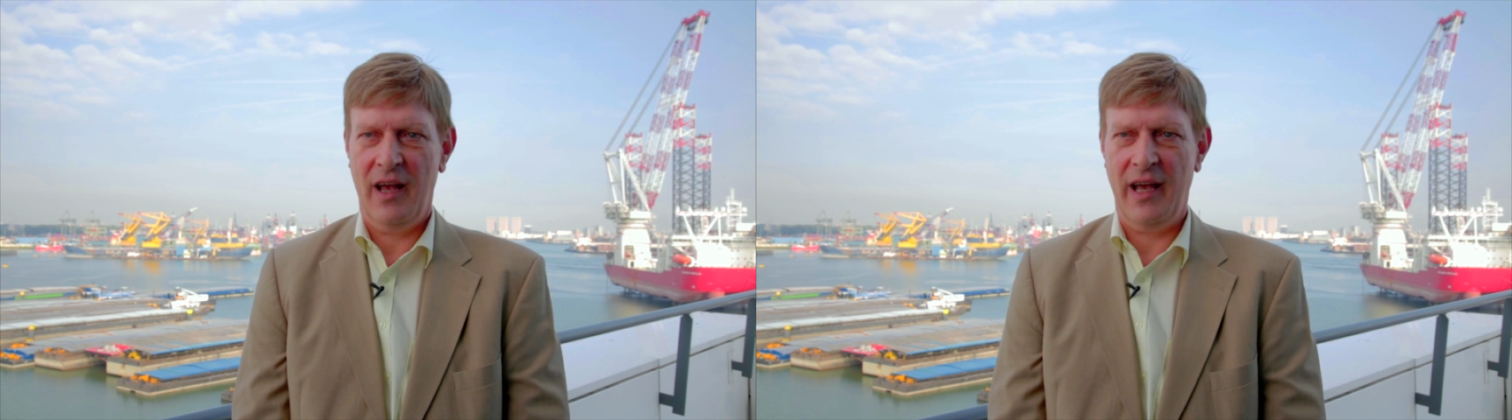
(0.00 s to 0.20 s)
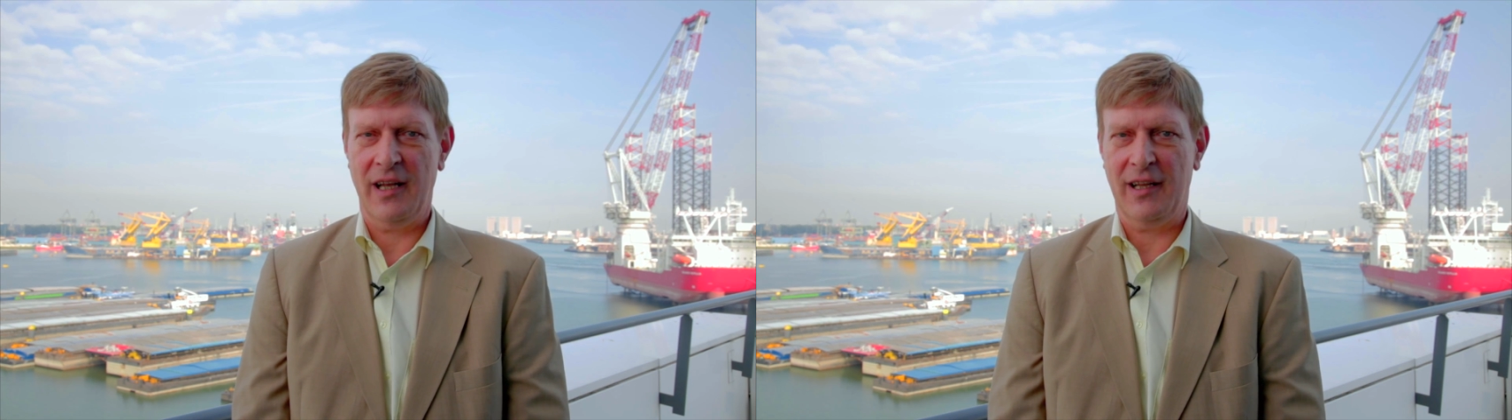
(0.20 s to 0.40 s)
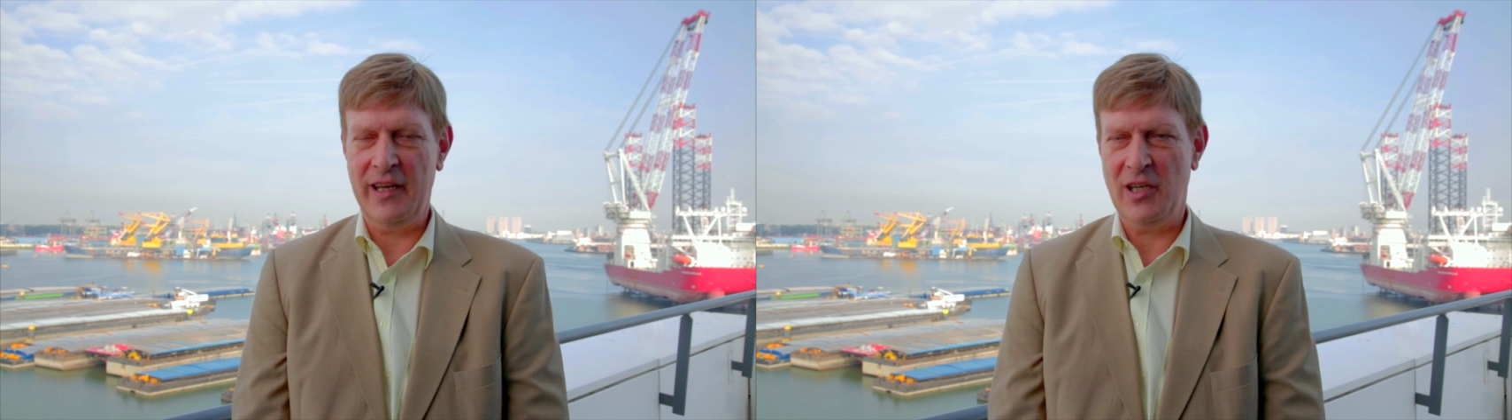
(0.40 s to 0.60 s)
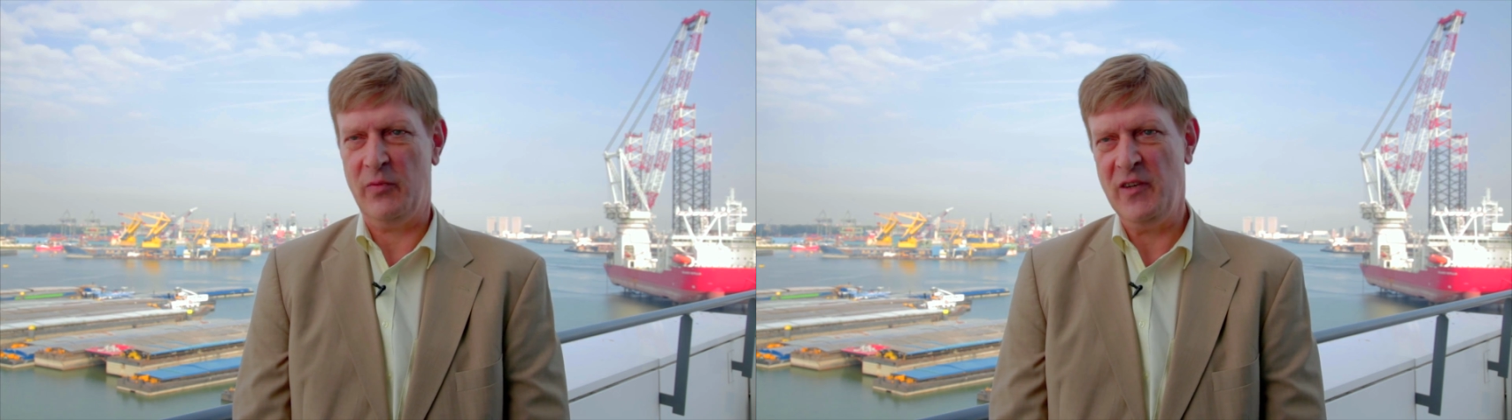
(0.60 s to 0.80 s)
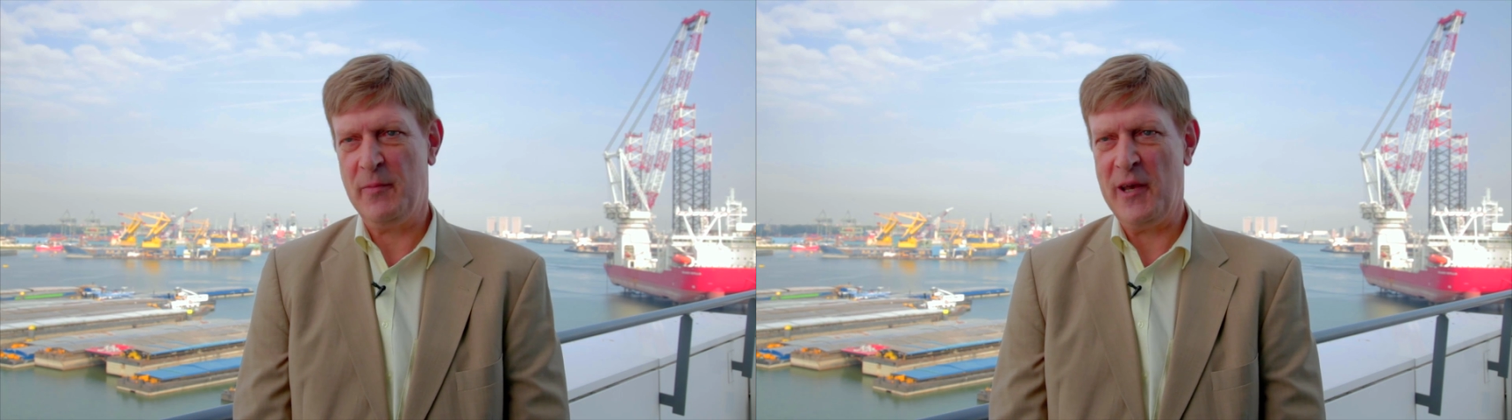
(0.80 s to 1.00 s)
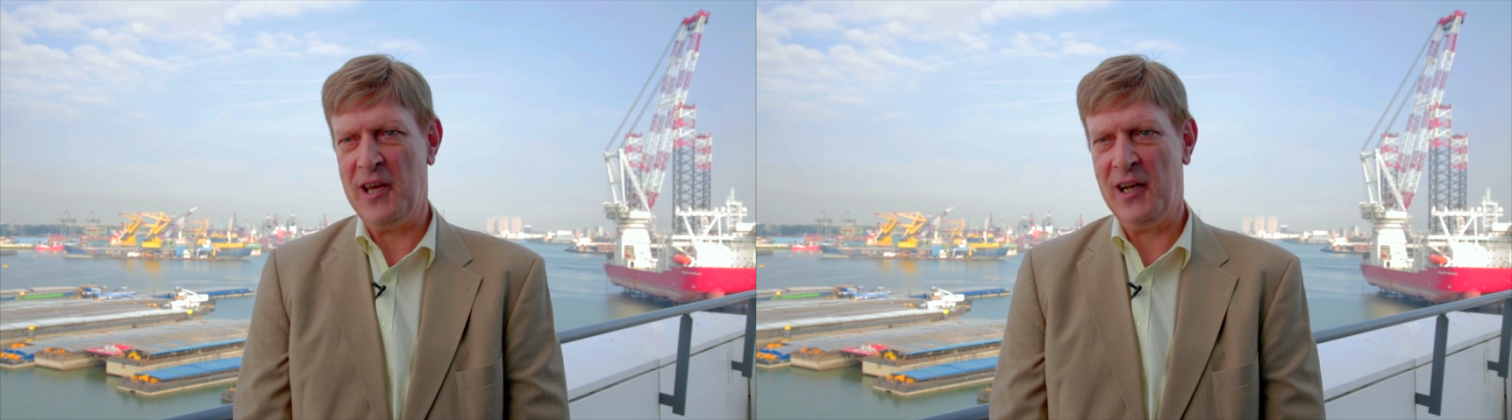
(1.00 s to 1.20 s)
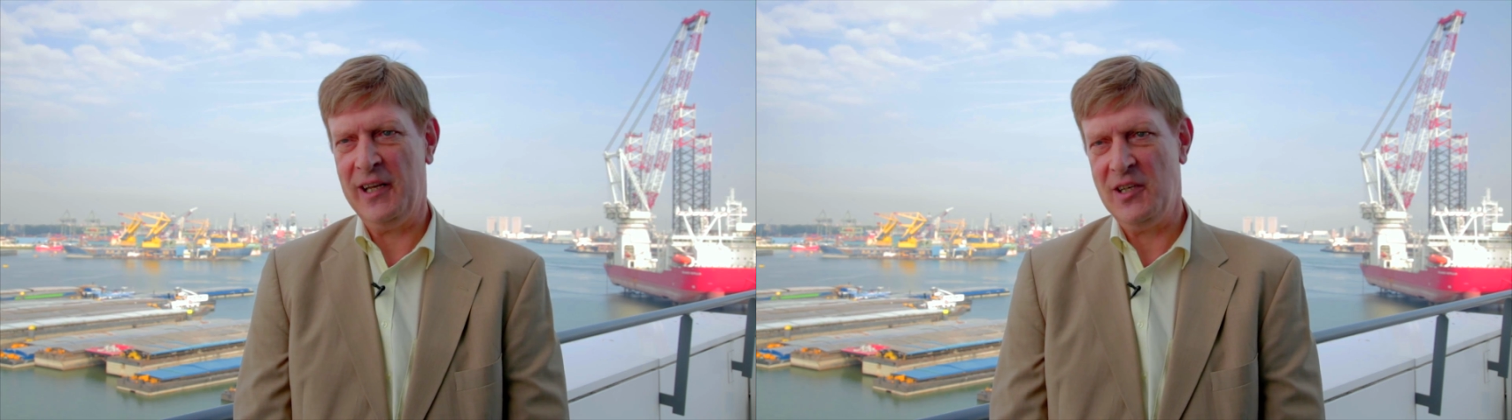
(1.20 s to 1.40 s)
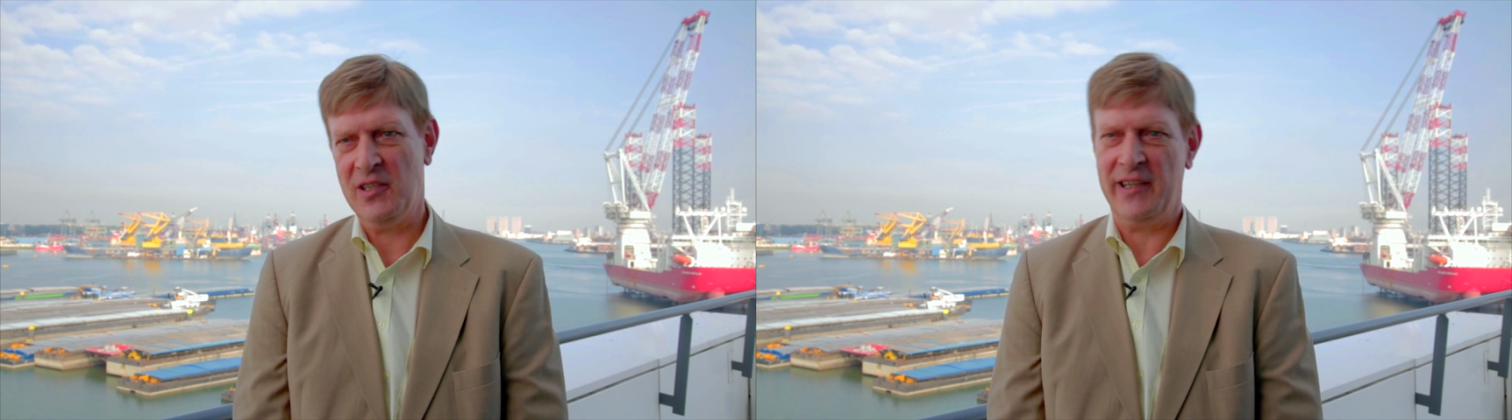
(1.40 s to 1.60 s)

and at least we speak English,